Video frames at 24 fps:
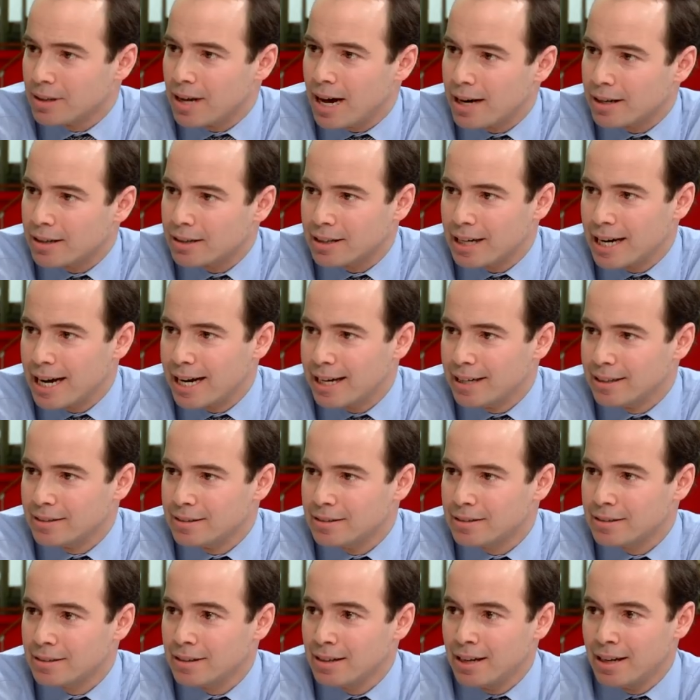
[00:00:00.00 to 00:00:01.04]
are loggerheads,
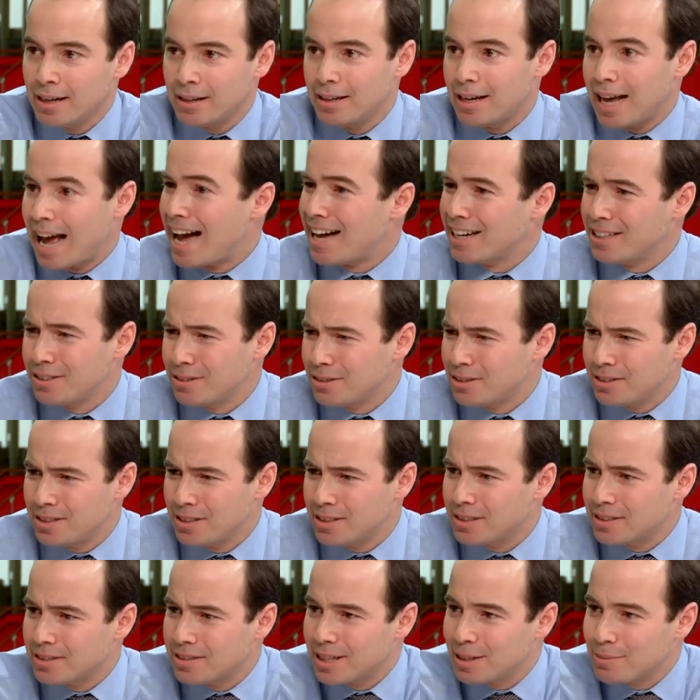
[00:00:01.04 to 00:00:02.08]
mm -hmm how do you see
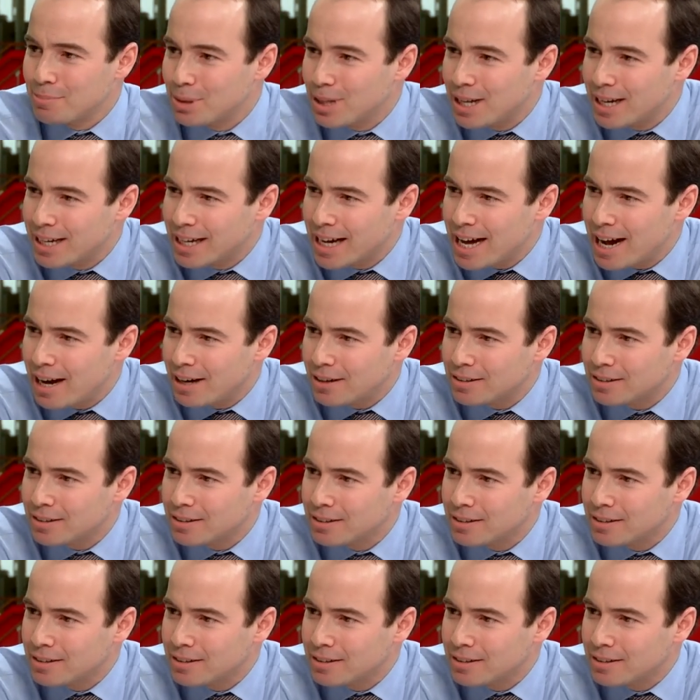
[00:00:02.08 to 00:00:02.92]
this thing playing out?